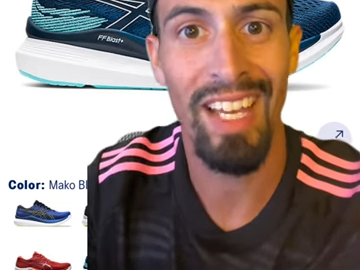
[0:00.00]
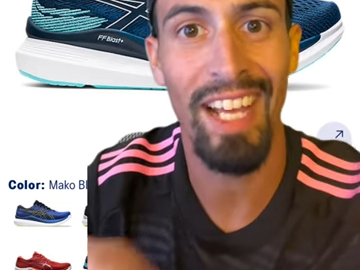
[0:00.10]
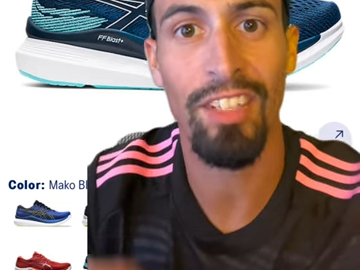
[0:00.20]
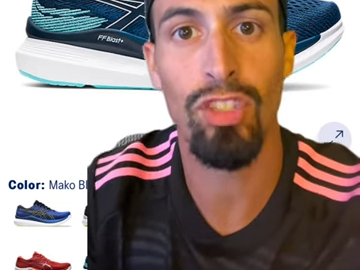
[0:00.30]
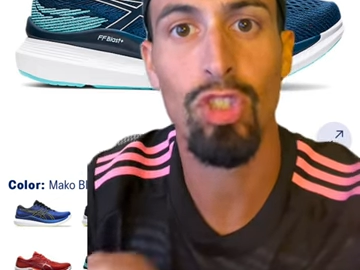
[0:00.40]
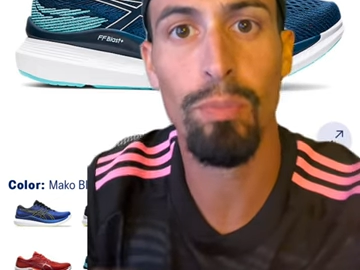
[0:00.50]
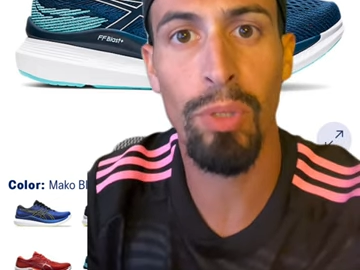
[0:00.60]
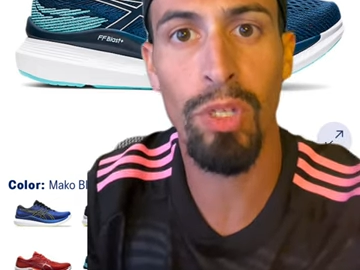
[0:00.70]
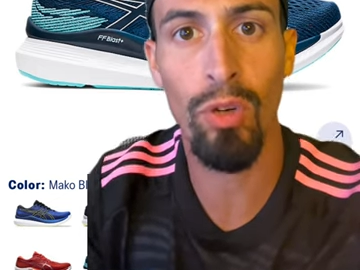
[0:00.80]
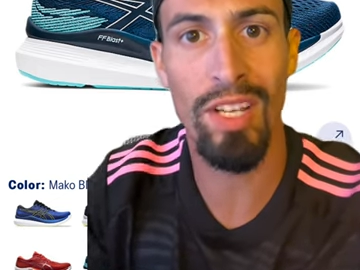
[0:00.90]
and the
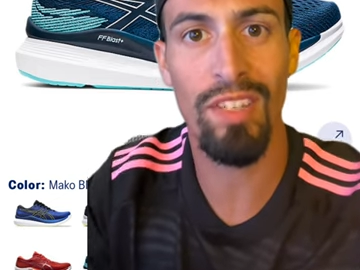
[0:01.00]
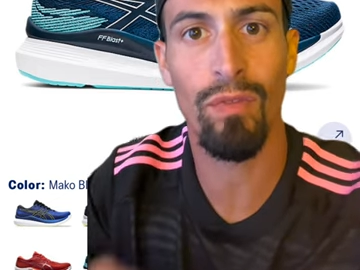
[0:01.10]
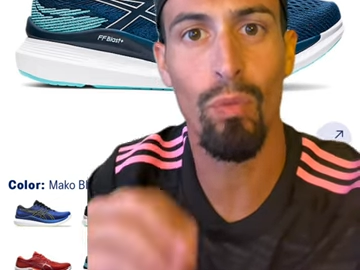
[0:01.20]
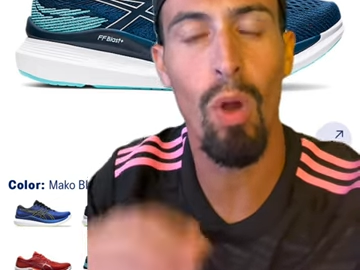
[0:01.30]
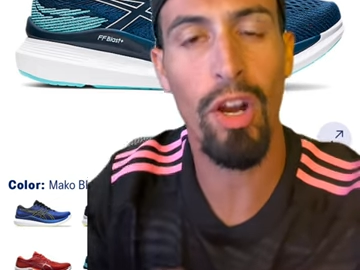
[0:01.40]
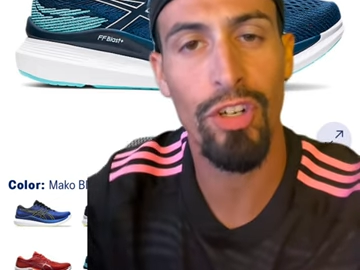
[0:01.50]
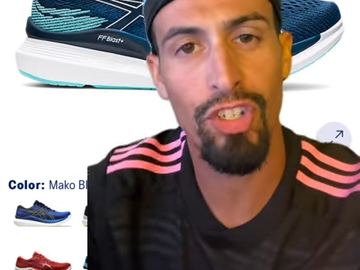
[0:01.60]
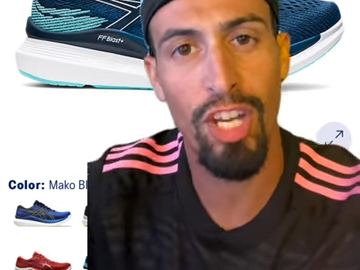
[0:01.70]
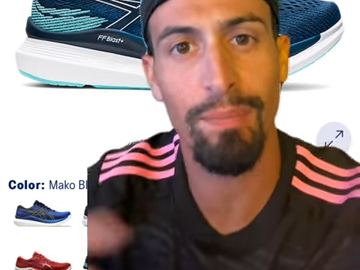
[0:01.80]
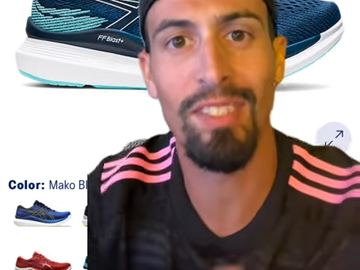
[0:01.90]
super aggressive rocker
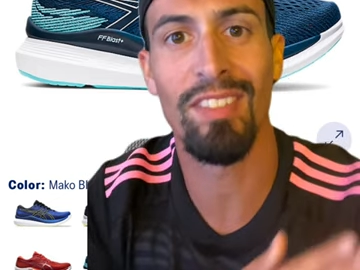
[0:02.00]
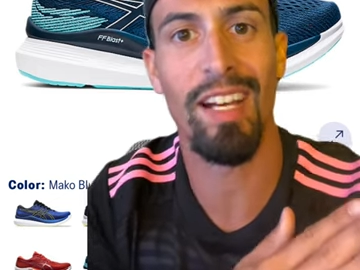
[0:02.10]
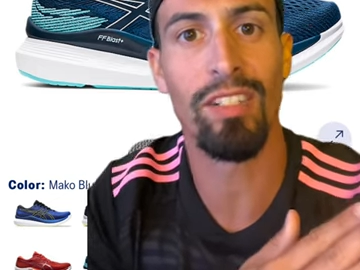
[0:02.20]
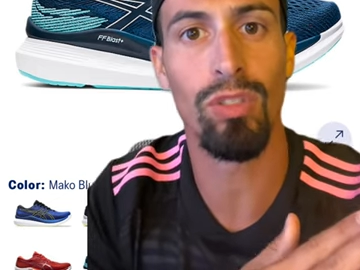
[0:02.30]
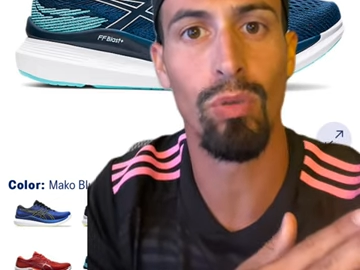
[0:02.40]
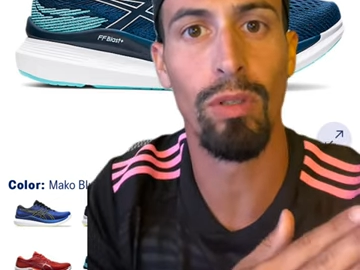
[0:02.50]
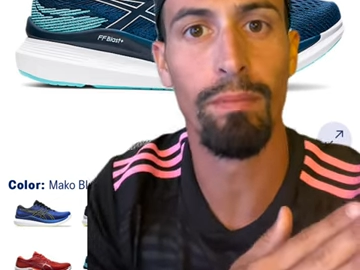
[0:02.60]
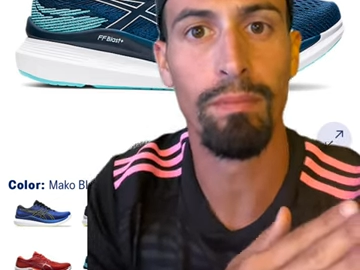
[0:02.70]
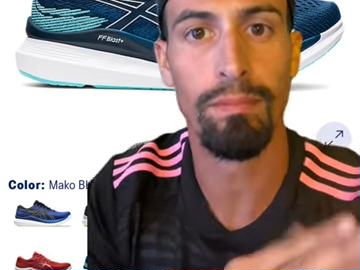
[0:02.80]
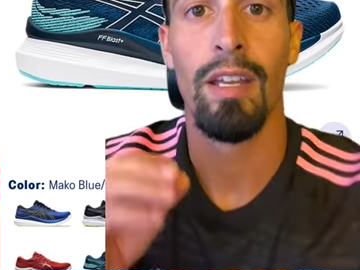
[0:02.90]
shape design to
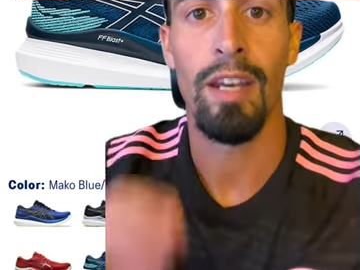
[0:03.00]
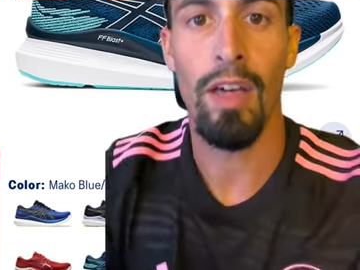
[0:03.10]
them.